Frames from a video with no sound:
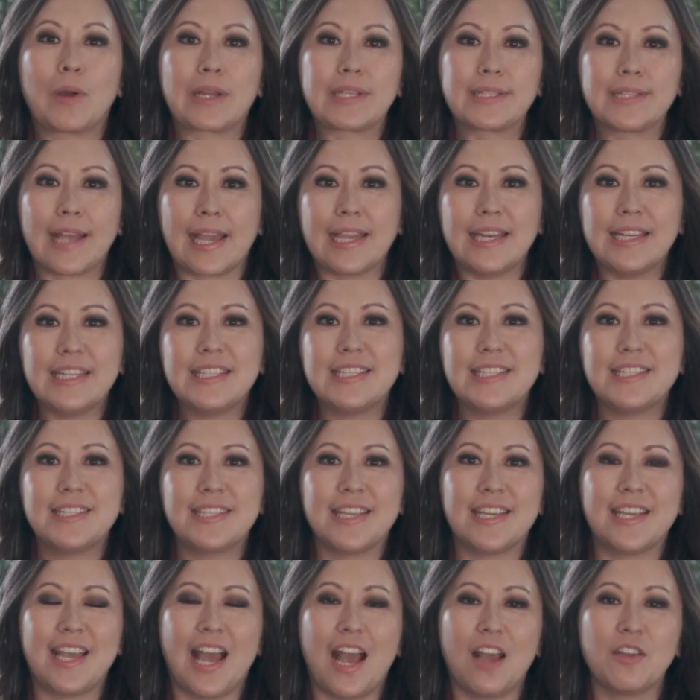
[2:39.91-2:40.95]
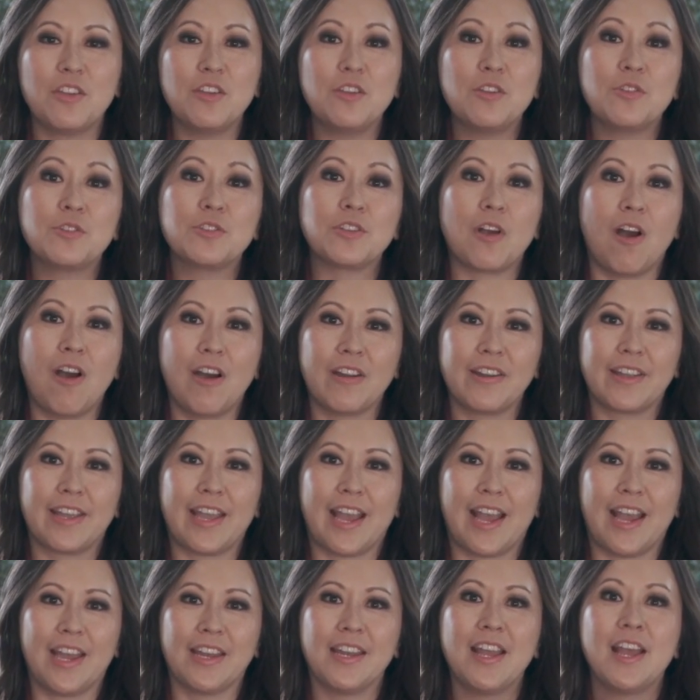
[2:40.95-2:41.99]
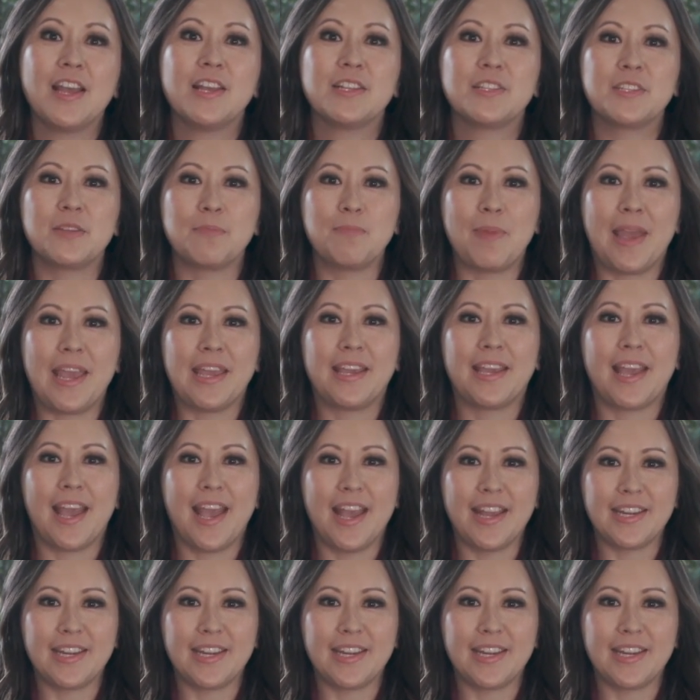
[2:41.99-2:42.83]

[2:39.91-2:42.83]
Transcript: We're excited to see how you use AutoCAD to make